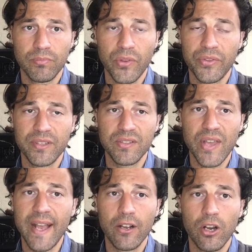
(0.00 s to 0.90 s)
Nothing's
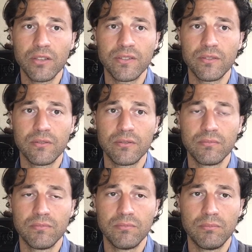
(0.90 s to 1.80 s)
that constant.
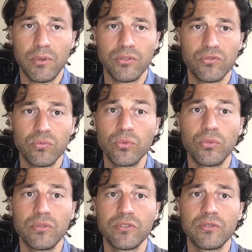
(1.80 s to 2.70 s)
Most
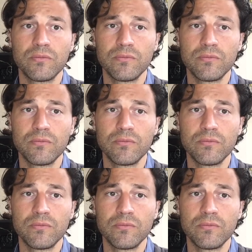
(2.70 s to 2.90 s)
rules.